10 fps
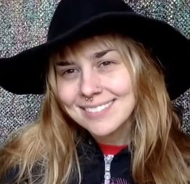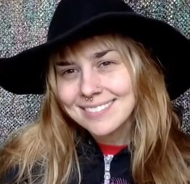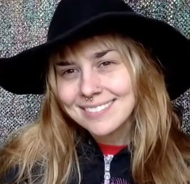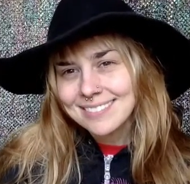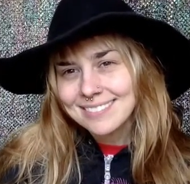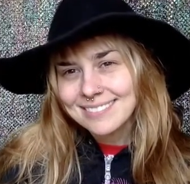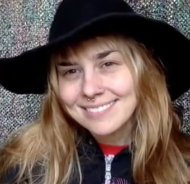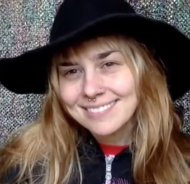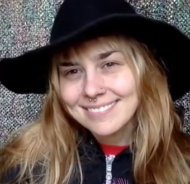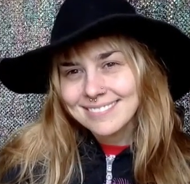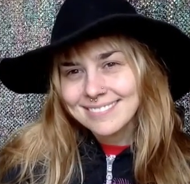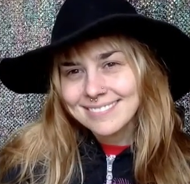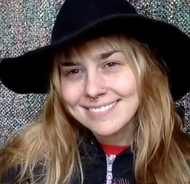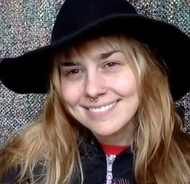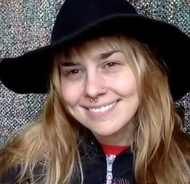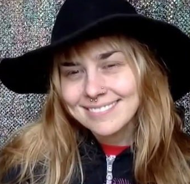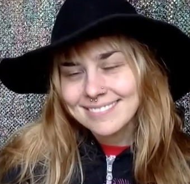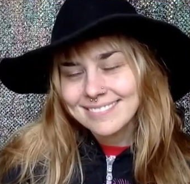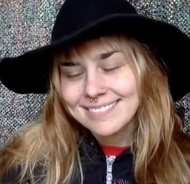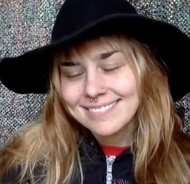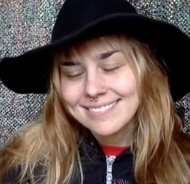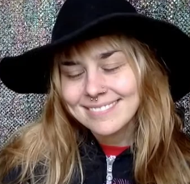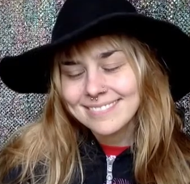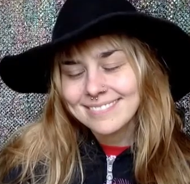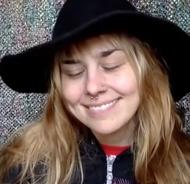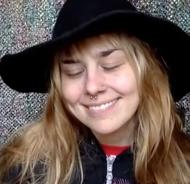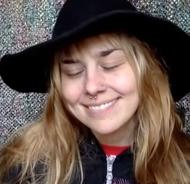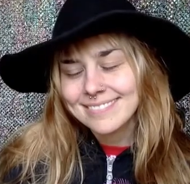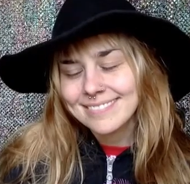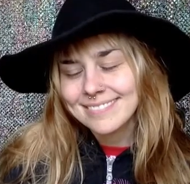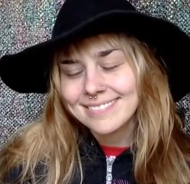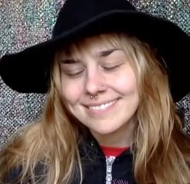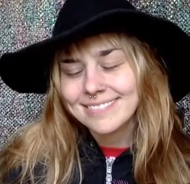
Nobody speaks.